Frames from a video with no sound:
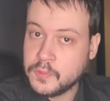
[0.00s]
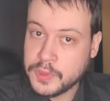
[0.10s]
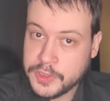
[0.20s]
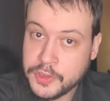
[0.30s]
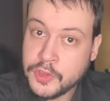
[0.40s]

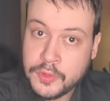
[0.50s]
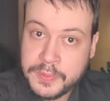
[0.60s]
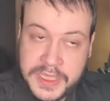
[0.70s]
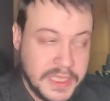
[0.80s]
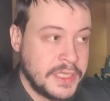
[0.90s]
with new
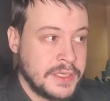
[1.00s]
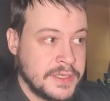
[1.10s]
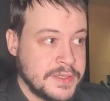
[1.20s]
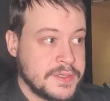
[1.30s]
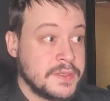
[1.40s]

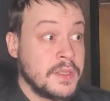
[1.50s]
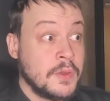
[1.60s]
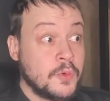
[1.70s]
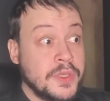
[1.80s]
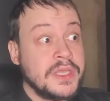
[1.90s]
beginnings,
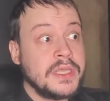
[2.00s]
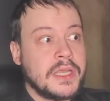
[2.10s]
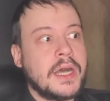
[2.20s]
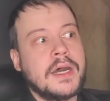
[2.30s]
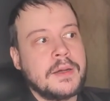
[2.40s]
we
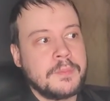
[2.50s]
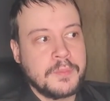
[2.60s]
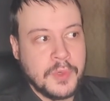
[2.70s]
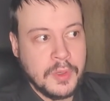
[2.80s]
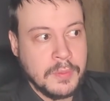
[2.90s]
are
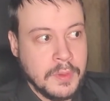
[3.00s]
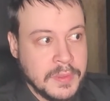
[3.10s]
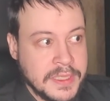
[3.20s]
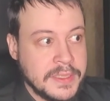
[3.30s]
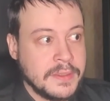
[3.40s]

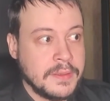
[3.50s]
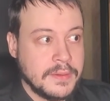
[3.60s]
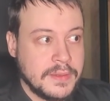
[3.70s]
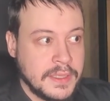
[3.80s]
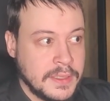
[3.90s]
probably
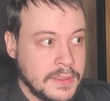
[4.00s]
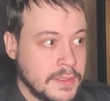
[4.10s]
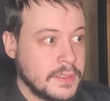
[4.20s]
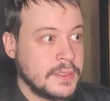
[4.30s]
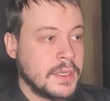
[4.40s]

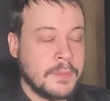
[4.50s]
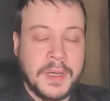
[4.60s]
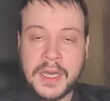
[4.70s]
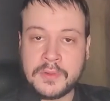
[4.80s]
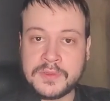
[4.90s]
thinking
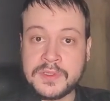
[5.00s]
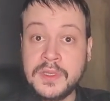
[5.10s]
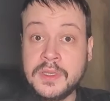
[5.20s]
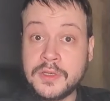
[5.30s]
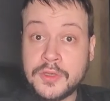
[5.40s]
about
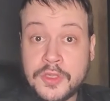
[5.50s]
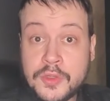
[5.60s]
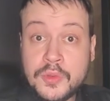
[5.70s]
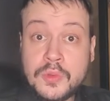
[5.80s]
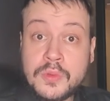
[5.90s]

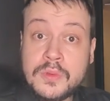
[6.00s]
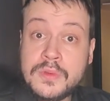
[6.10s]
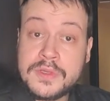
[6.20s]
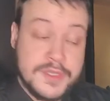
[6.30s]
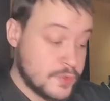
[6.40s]
new
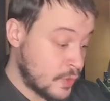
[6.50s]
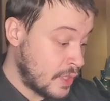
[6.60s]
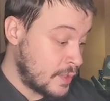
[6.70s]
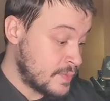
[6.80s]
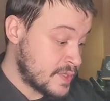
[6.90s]

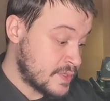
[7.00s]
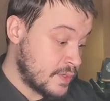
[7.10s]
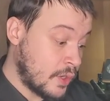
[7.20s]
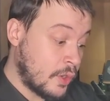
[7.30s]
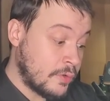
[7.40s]
streams
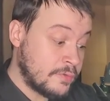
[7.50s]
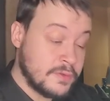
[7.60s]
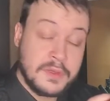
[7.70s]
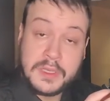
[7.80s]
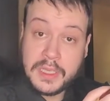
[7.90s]
of
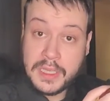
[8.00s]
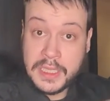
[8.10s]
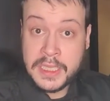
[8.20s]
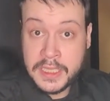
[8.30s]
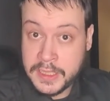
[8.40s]

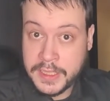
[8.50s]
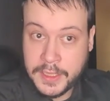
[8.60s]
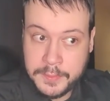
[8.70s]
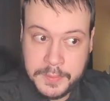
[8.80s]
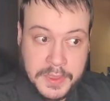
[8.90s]

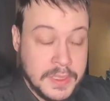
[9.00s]
income.